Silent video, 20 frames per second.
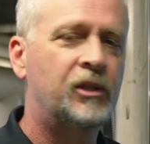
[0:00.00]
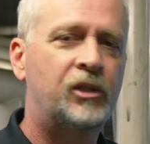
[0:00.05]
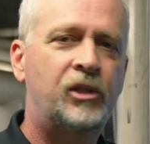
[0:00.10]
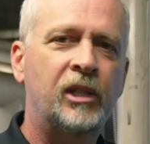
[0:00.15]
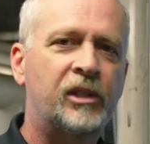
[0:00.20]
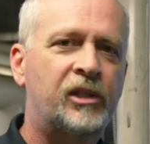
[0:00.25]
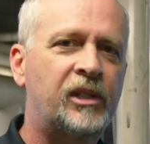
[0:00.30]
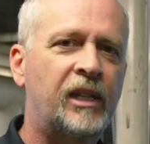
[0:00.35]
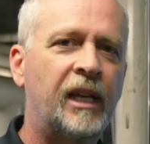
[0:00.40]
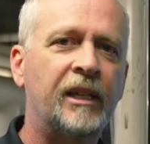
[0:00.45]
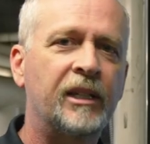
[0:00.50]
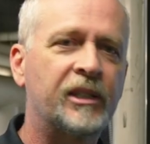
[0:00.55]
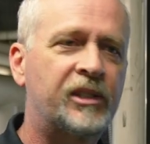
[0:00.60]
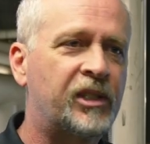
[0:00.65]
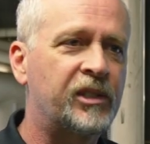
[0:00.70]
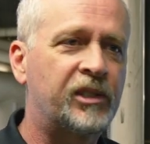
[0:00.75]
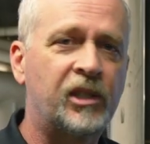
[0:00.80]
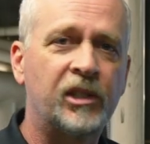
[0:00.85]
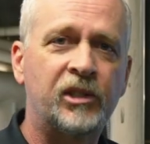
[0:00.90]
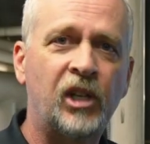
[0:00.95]
just send us
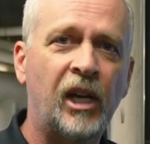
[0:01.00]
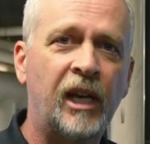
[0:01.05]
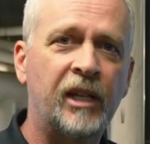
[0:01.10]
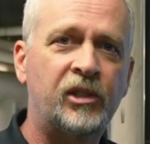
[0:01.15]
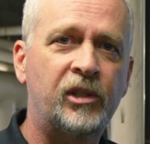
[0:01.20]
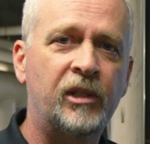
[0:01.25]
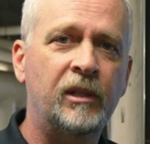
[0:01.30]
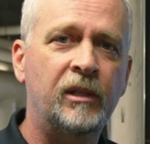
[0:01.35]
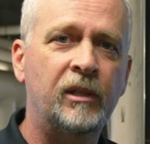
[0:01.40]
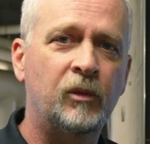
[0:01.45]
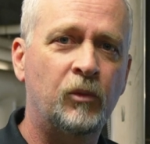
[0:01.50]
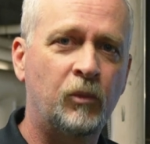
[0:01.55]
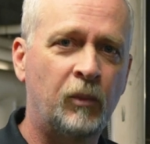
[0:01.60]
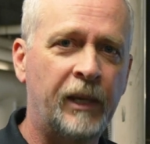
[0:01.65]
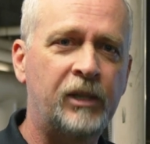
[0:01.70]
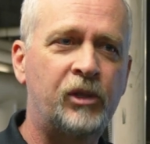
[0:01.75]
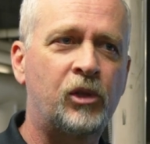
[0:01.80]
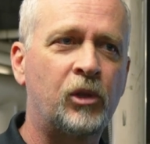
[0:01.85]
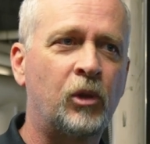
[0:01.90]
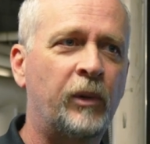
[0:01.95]
a suggestion. We'll
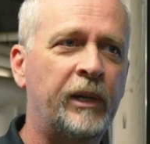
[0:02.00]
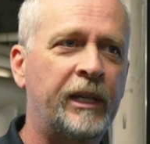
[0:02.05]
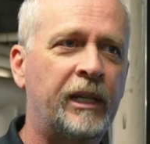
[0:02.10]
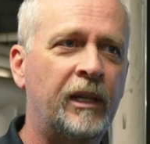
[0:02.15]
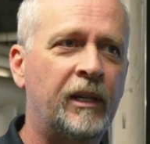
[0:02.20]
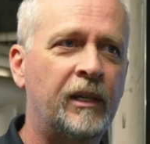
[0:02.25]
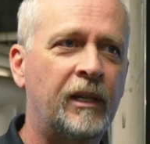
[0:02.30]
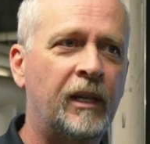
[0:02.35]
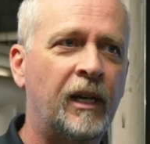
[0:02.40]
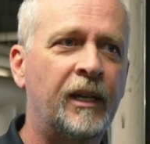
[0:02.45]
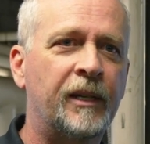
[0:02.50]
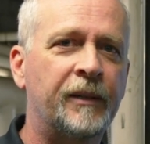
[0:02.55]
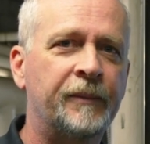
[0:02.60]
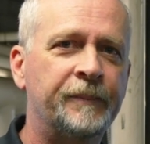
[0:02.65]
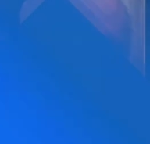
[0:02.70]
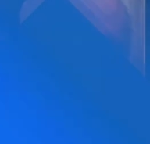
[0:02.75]
make sure we get it done.